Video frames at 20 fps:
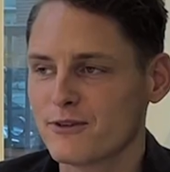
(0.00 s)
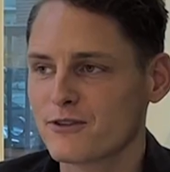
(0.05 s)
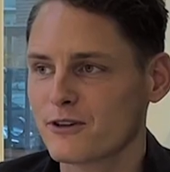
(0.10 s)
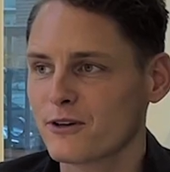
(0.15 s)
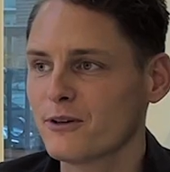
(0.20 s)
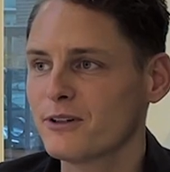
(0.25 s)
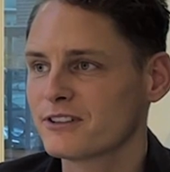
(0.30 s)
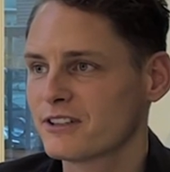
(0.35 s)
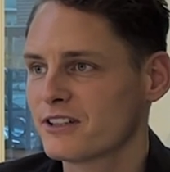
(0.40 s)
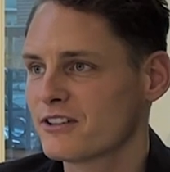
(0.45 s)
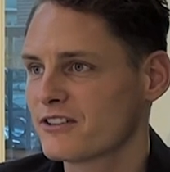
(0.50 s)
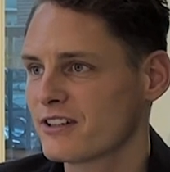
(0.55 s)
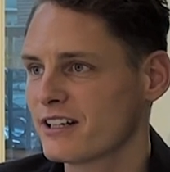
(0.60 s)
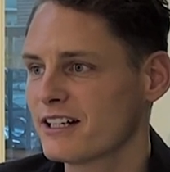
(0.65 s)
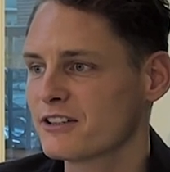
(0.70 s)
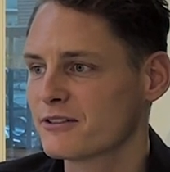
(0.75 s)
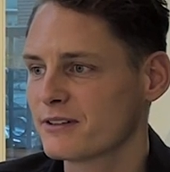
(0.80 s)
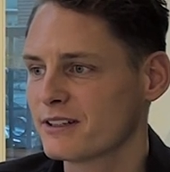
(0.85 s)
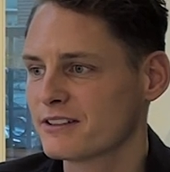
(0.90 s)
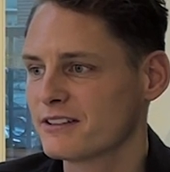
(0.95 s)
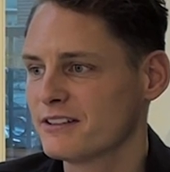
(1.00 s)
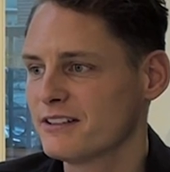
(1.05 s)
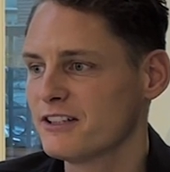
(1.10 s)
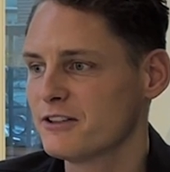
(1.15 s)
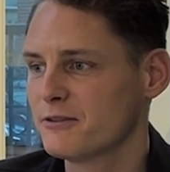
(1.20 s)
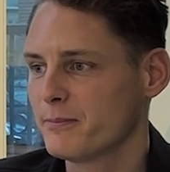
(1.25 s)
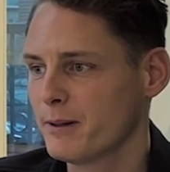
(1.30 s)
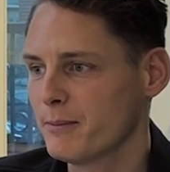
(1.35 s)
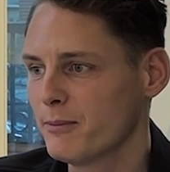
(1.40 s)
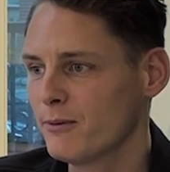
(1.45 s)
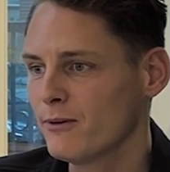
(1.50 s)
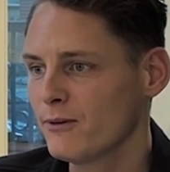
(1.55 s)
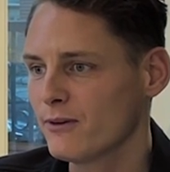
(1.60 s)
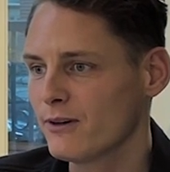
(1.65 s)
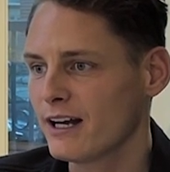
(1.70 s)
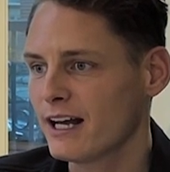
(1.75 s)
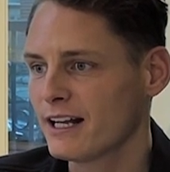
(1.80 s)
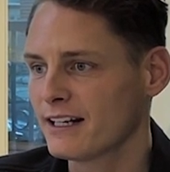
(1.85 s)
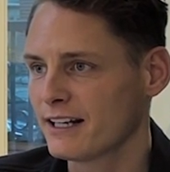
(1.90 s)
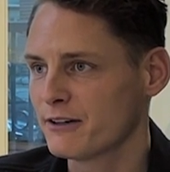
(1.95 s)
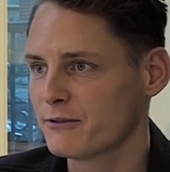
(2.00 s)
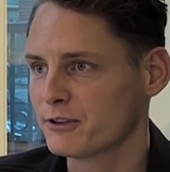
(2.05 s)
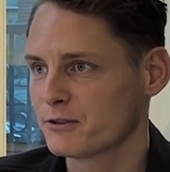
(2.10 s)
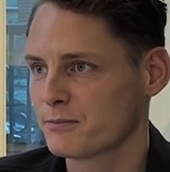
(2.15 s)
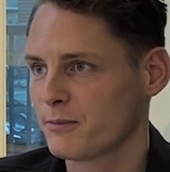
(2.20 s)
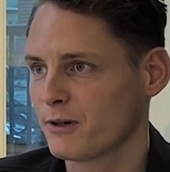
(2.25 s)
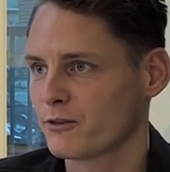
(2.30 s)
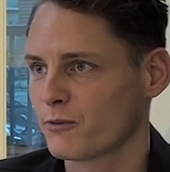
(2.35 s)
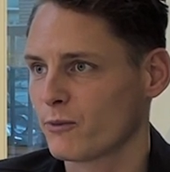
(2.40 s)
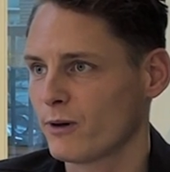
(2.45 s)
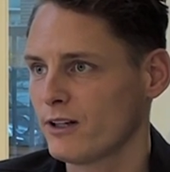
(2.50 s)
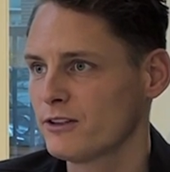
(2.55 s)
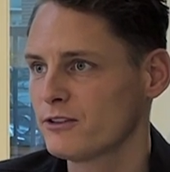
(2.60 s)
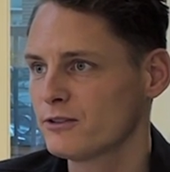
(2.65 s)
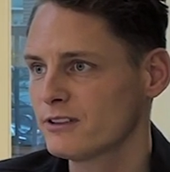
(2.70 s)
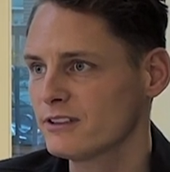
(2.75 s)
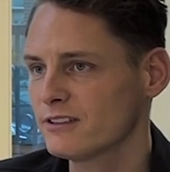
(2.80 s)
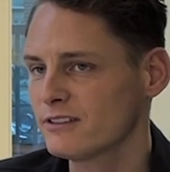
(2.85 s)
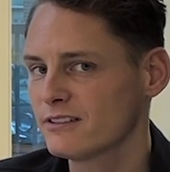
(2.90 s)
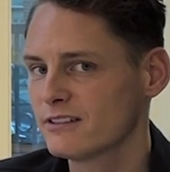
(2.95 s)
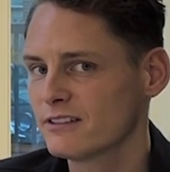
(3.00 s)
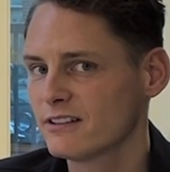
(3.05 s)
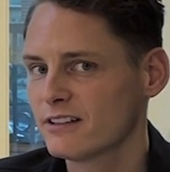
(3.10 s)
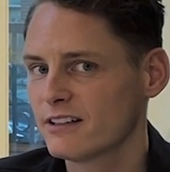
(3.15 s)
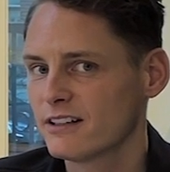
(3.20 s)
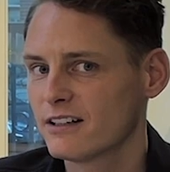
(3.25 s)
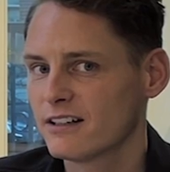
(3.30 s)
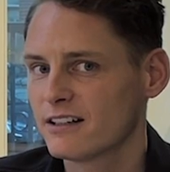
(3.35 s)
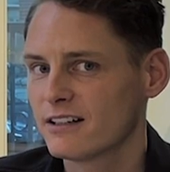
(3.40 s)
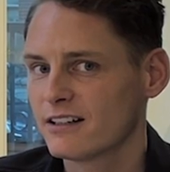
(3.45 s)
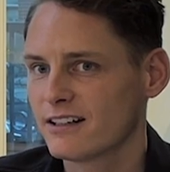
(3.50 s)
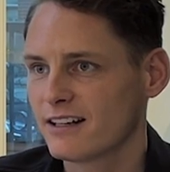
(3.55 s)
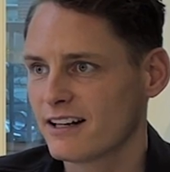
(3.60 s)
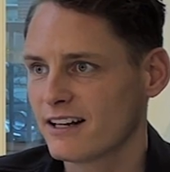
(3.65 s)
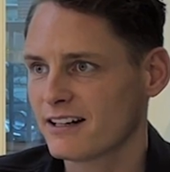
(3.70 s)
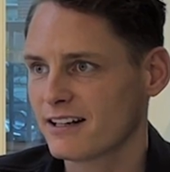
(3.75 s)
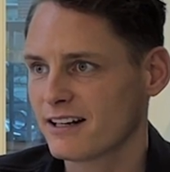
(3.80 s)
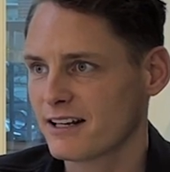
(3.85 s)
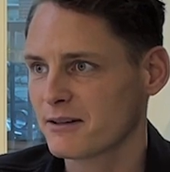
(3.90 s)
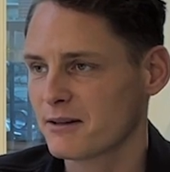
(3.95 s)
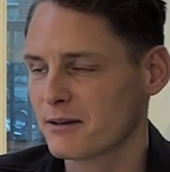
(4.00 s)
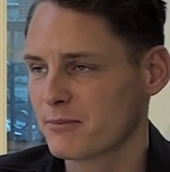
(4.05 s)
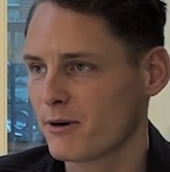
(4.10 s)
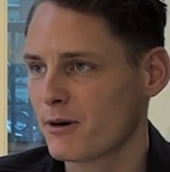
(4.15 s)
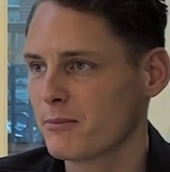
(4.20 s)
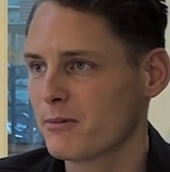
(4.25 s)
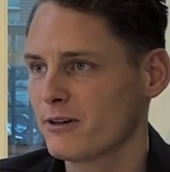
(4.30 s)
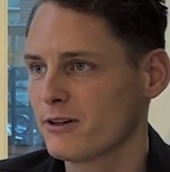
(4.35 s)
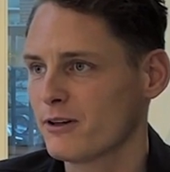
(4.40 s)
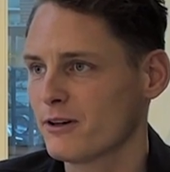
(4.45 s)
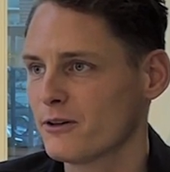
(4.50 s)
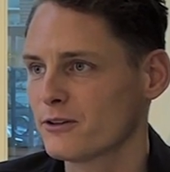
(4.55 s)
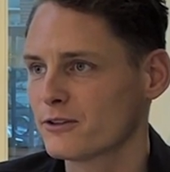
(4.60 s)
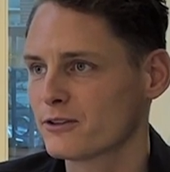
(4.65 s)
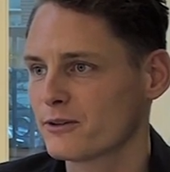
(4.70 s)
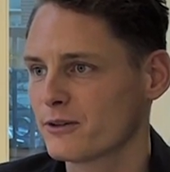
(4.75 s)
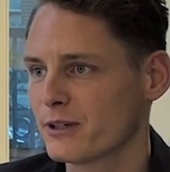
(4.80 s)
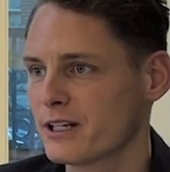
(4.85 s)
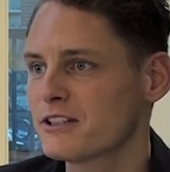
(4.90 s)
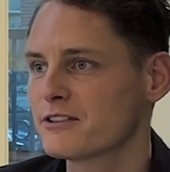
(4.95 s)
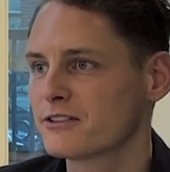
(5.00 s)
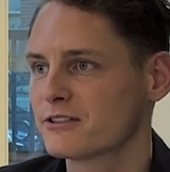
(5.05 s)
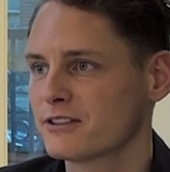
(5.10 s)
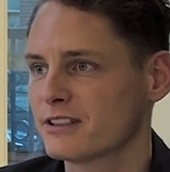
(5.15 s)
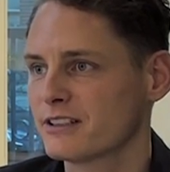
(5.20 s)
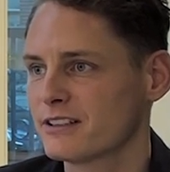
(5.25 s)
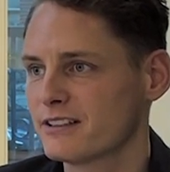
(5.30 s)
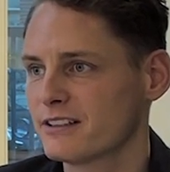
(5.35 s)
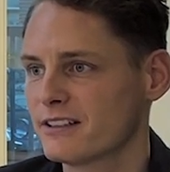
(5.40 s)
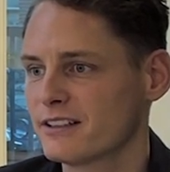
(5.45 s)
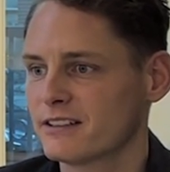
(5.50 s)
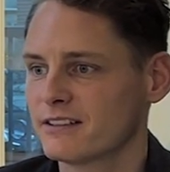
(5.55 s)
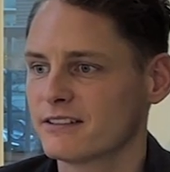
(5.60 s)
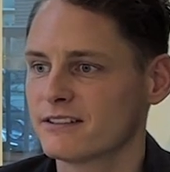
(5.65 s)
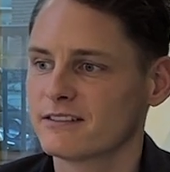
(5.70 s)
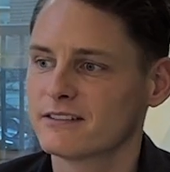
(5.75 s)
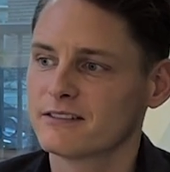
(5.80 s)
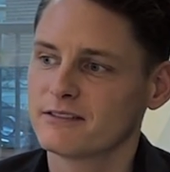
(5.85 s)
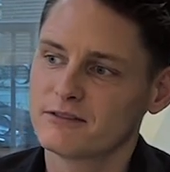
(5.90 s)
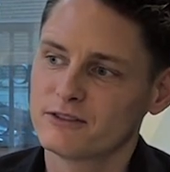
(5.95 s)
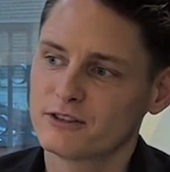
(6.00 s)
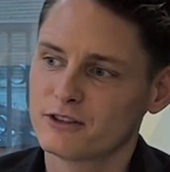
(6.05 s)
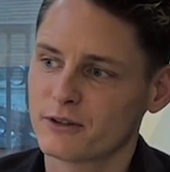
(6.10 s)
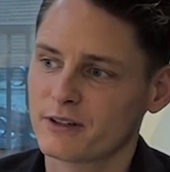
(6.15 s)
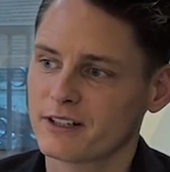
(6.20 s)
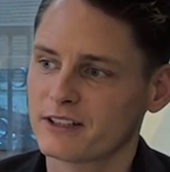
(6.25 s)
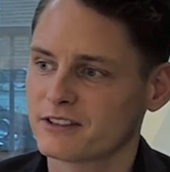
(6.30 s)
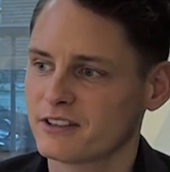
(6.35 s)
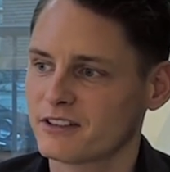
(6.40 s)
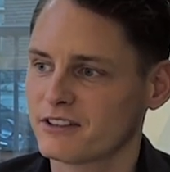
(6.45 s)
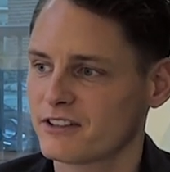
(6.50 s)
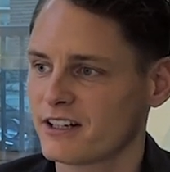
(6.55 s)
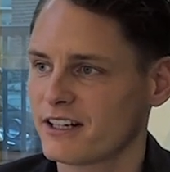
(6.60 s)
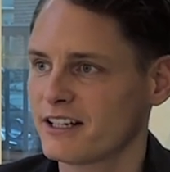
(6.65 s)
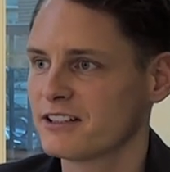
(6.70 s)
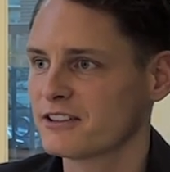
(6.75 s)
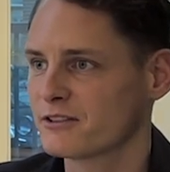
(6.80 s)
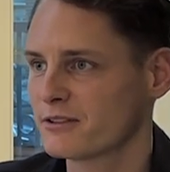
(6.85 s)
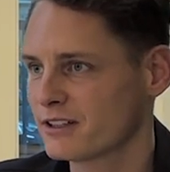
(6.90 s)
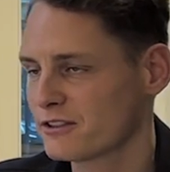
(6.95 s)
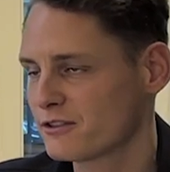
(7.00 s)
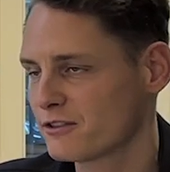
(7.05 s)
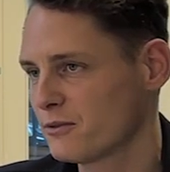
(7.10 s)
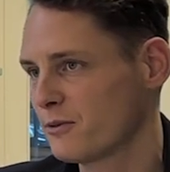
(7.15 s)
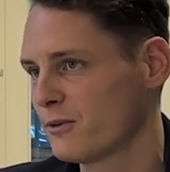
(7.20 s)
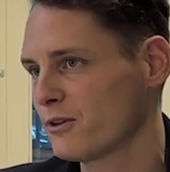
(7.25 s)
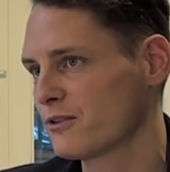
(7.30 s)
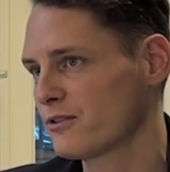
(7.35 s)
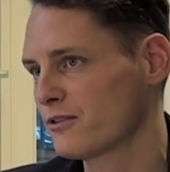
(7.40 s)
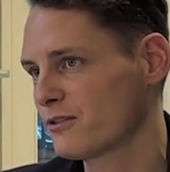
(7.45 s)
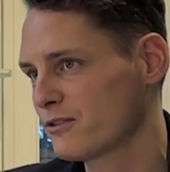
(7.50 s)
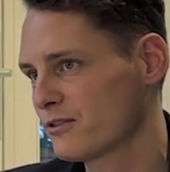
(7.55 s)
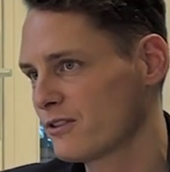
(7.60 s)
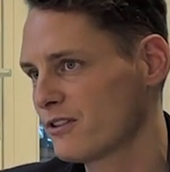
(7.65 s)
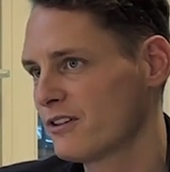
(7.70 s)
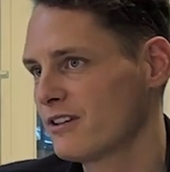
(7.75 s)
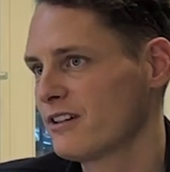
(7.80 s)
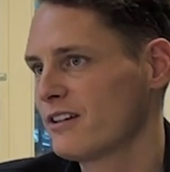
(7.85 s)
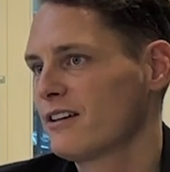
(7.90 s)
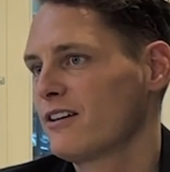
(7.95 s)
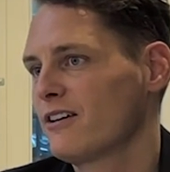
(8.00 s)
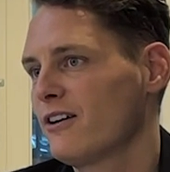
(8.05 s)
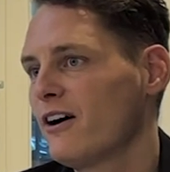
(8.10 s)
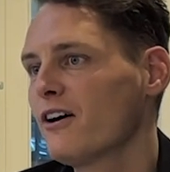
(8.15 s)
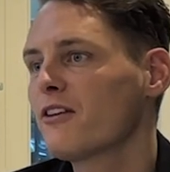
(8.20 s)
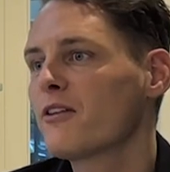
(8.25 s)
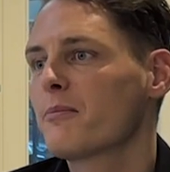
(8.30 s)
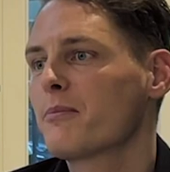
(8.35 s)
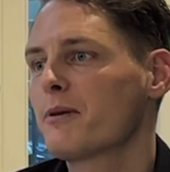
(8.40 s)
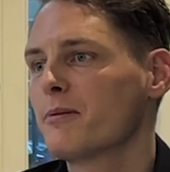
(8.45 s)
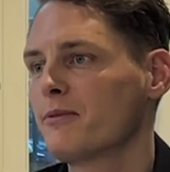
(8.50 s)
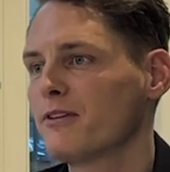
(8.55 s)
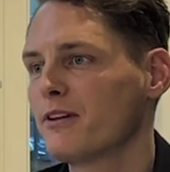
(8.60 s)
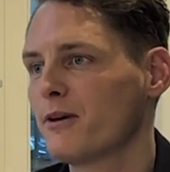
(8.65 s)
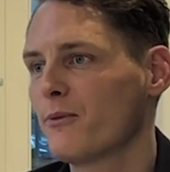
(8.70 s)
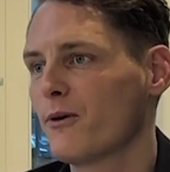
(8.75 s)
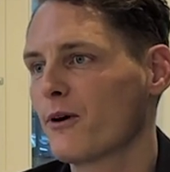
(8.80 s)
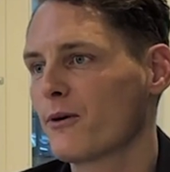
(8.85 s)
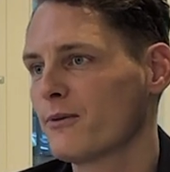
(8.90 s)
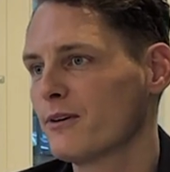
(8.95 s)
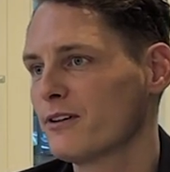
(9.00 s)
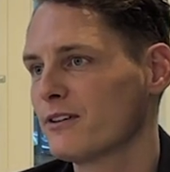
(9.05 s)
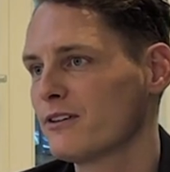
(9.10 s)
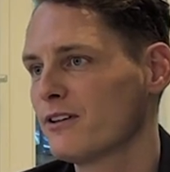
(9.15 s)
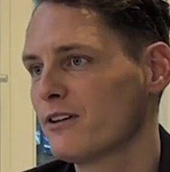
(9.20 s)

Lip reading: show a sincere interest in these people and they respond well to it, then they are probably also interested in showing a sincere interest towards other people they work with